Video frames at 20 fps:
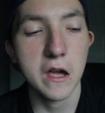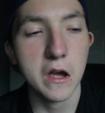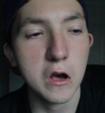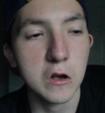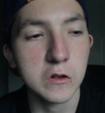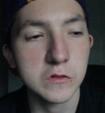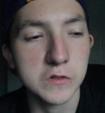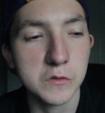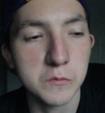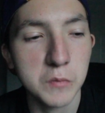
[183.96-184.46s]
I
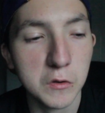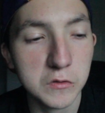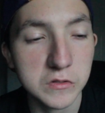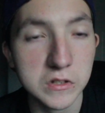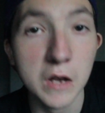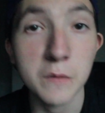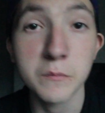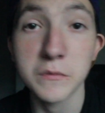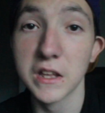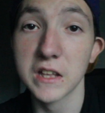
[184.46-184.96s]
also
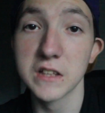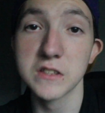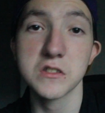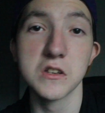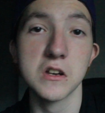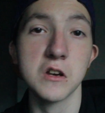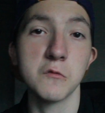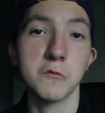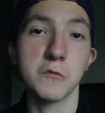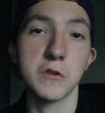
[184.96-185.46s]
post updates
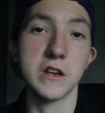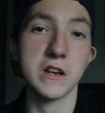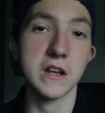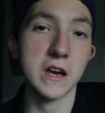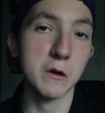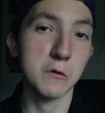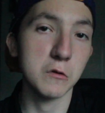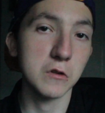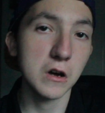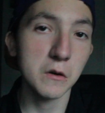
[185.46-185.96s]
on when
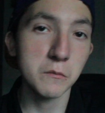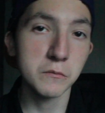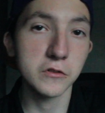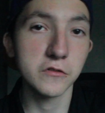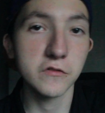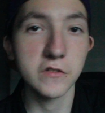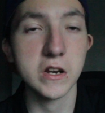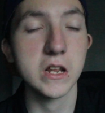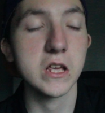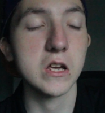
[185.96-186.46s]
I will
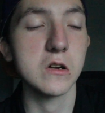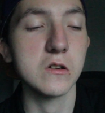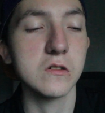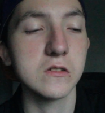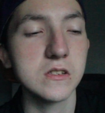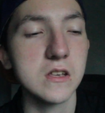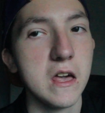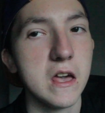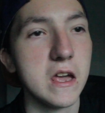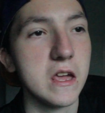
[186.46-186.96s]
upload
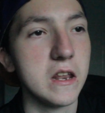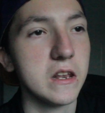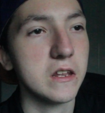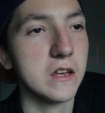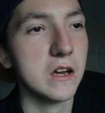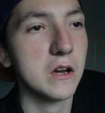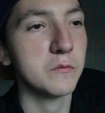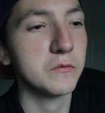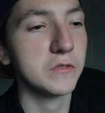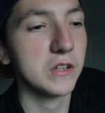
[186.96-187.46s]
videos and
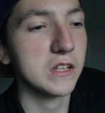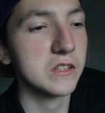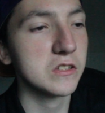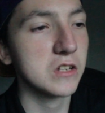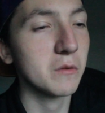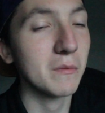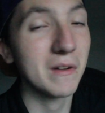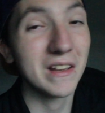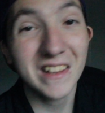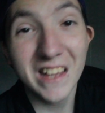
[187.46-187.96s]
updates
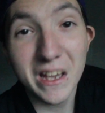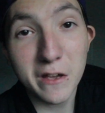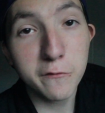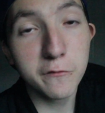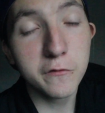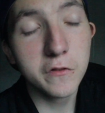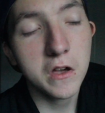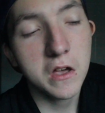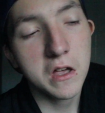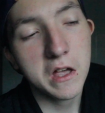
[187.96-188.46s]
on my
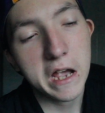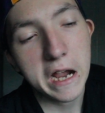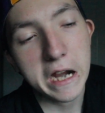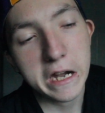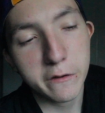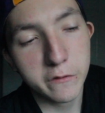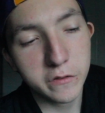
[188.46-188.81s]
life and